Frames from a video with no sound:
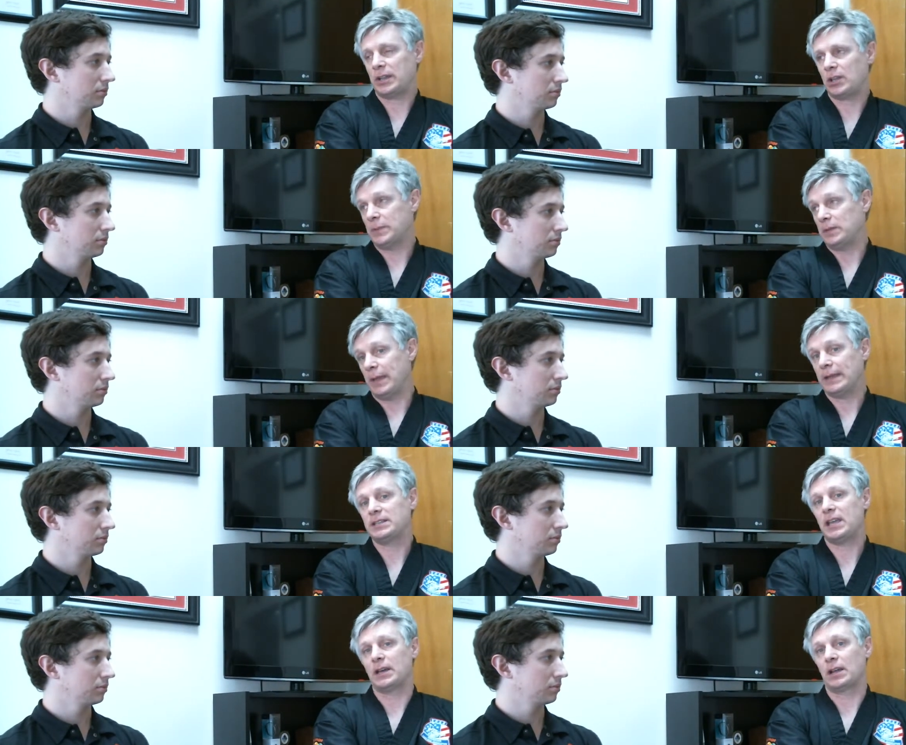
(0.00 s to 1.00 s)
Speaker 1: it helped me
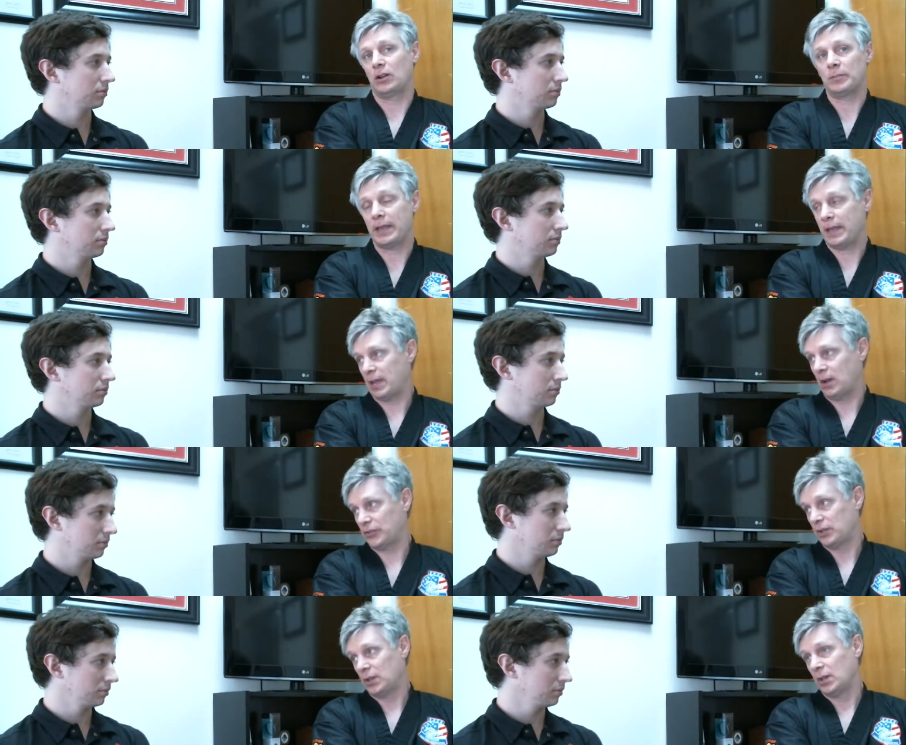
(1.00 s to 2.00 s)
maintain not only my
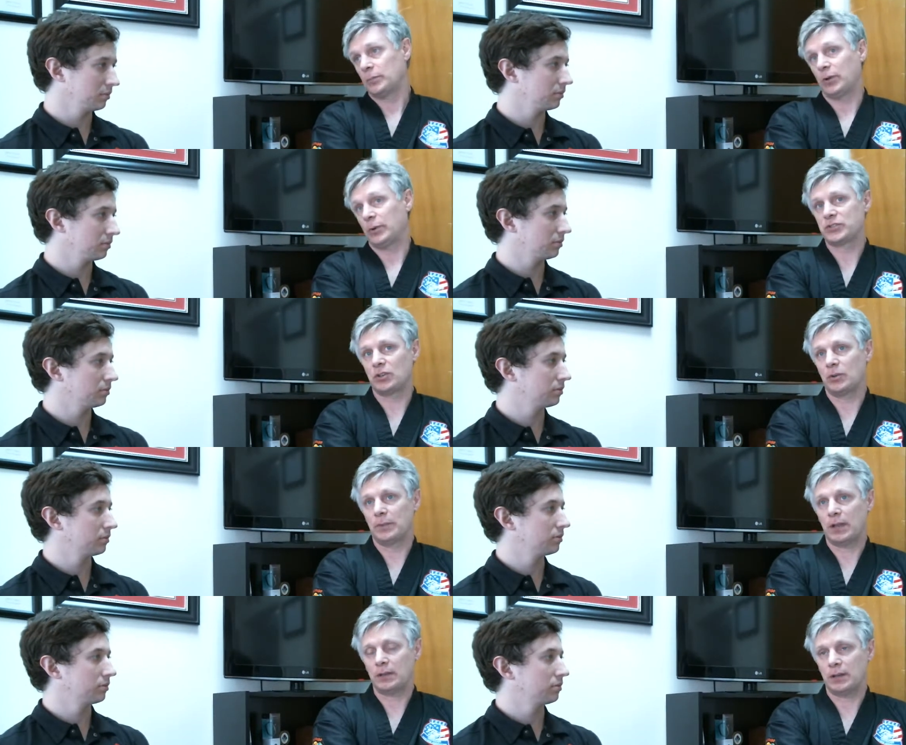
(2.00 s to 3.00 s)
health but also
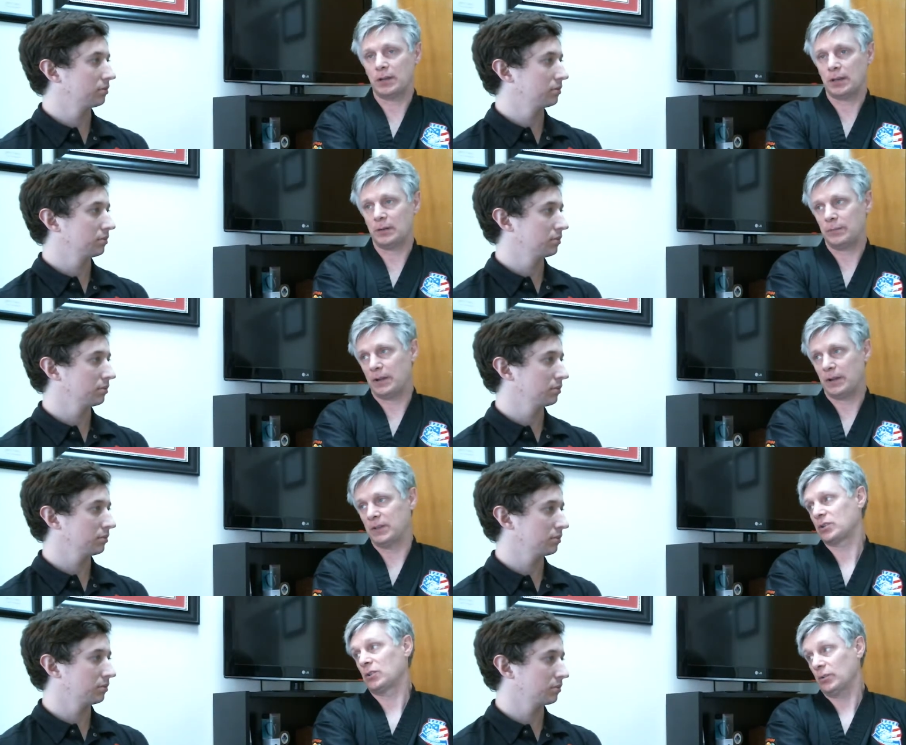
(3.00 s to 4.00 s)
my uh, my
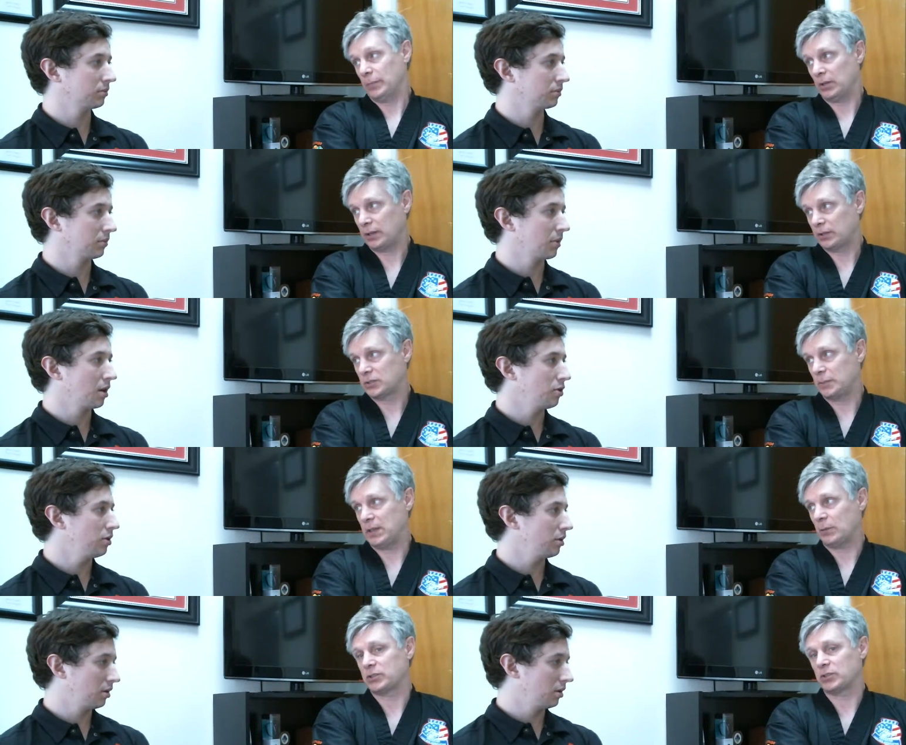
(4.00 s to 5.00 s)
physical ability to
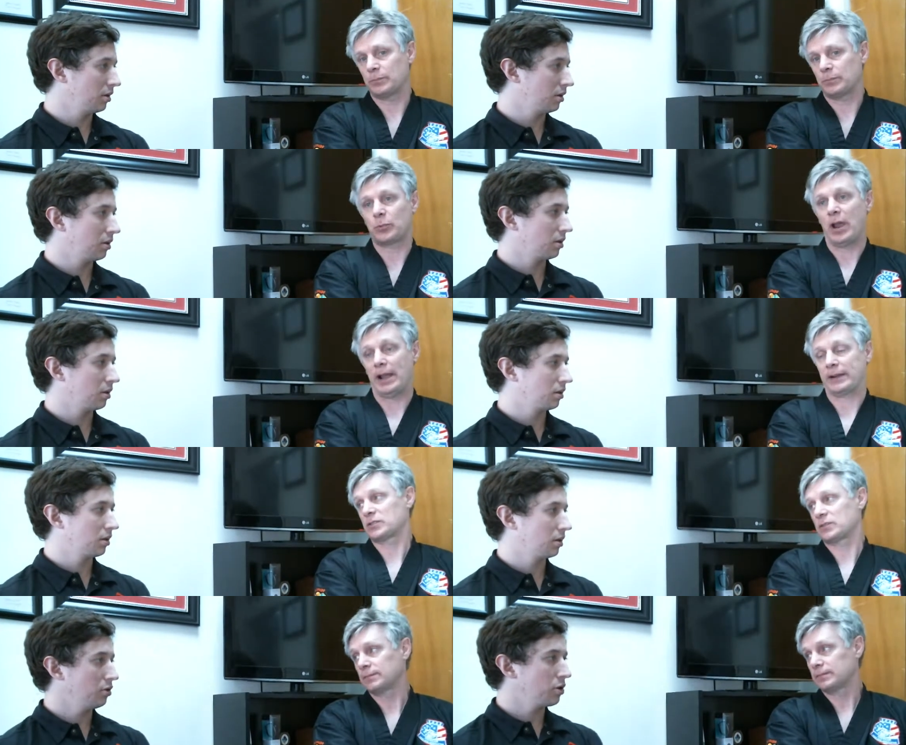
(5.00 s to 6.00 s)
be able to, to
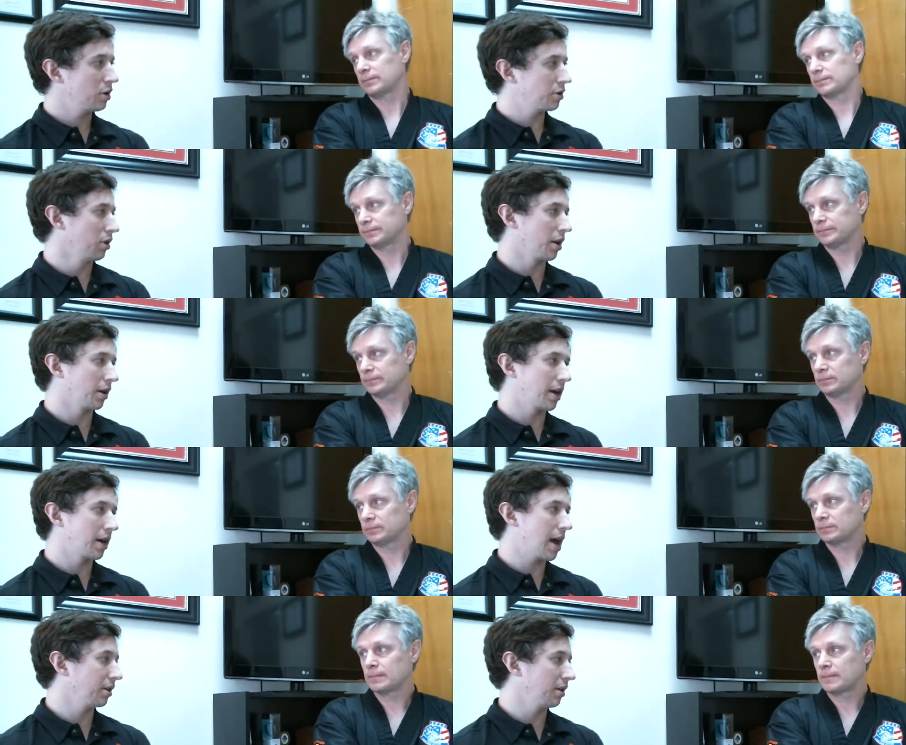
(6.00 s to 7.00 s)
practice.
Speaker 2: And you guys do a lot of
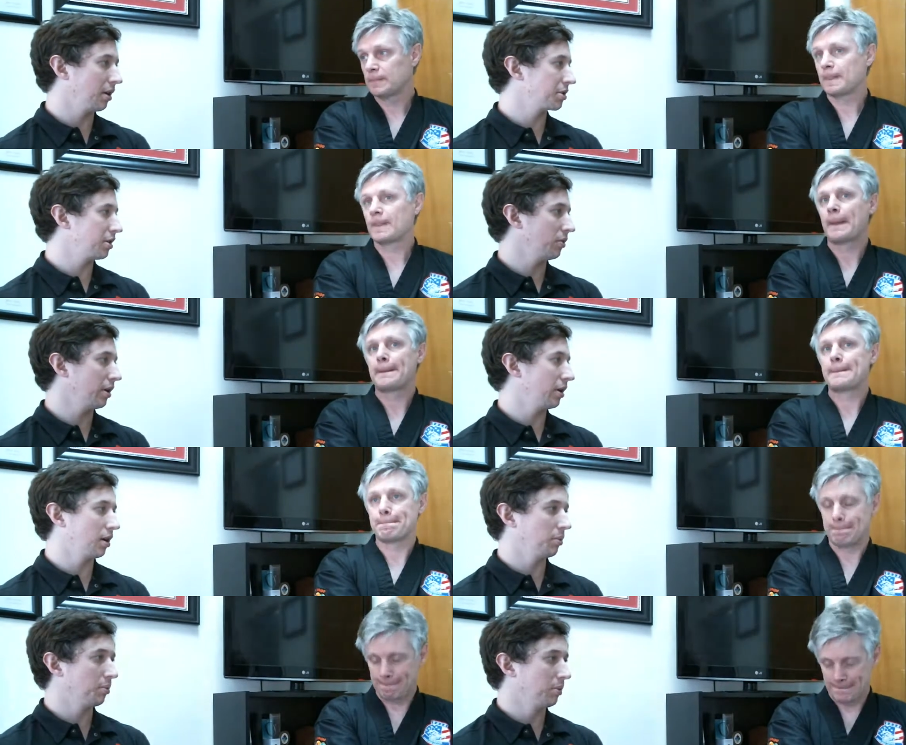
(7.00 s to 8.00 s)
calisthenics anyway, a
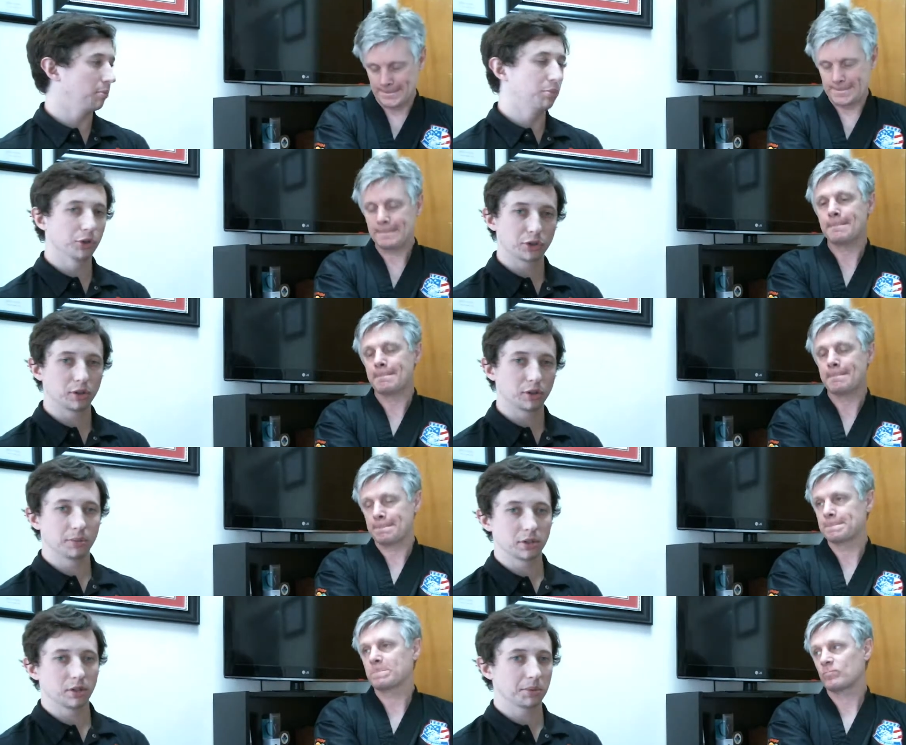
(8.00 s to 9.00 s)
lot of mm-hmm. push-ups,
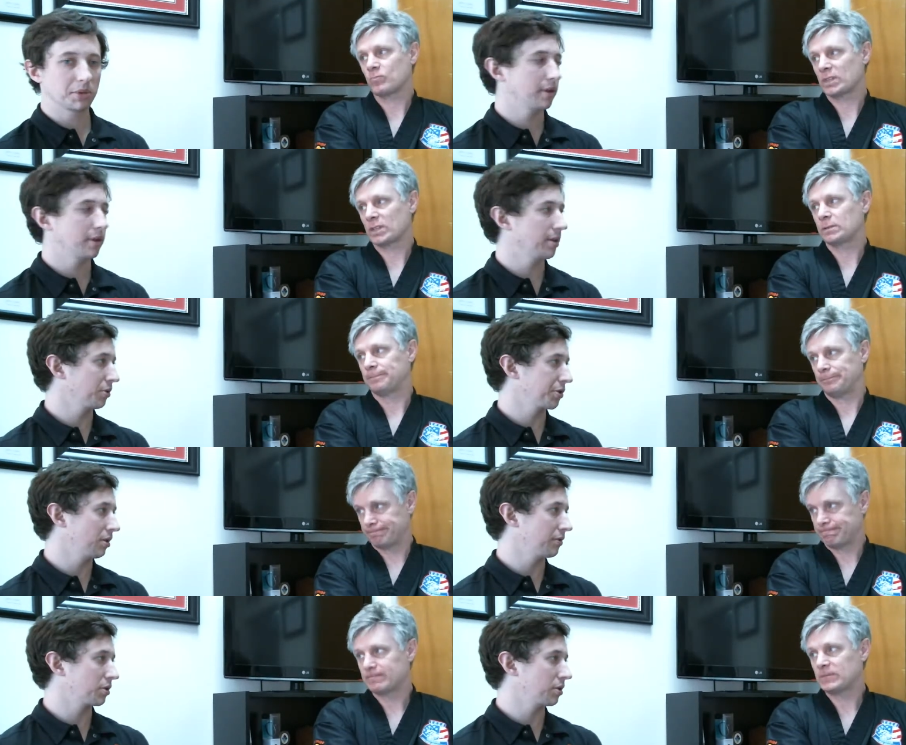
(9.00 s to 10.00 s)
sit-ups, and that sort of
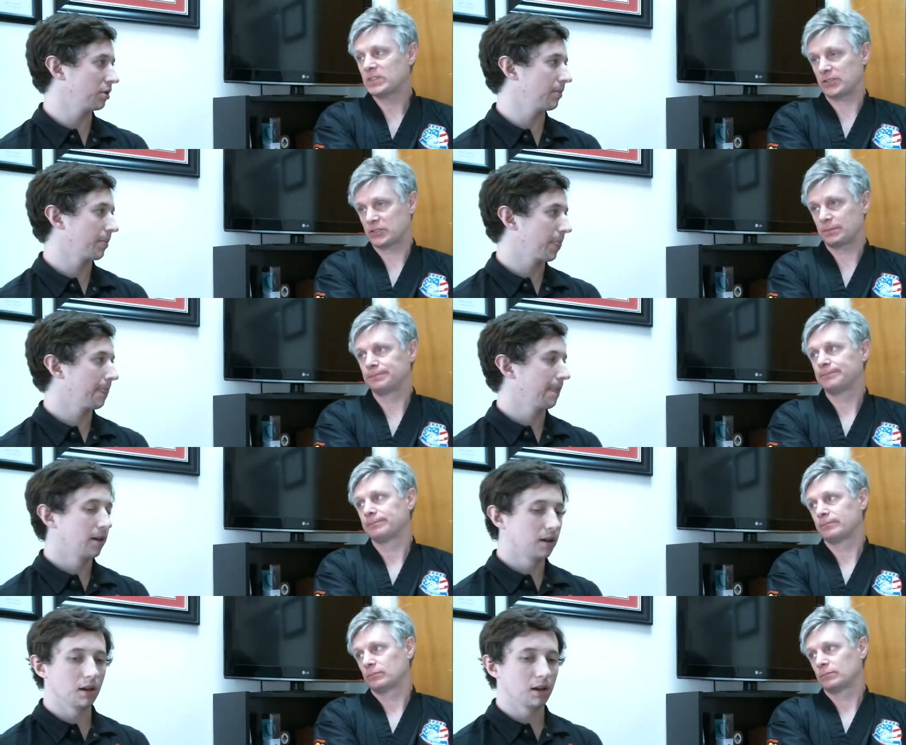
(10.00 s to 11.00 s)
stuff. So yes,
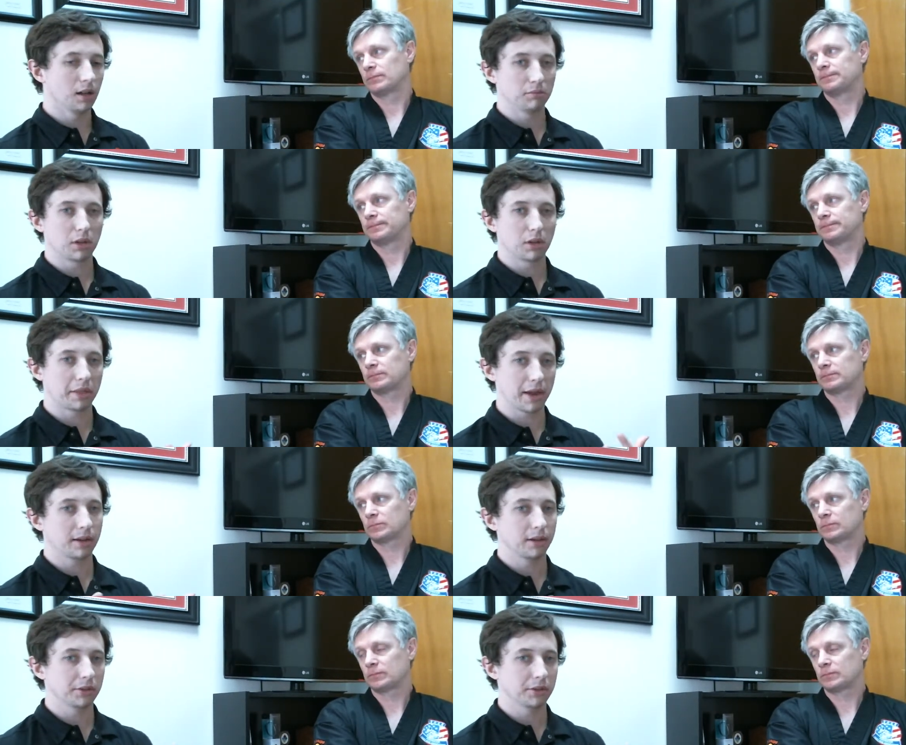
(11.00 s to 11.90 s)
uh, a lot of that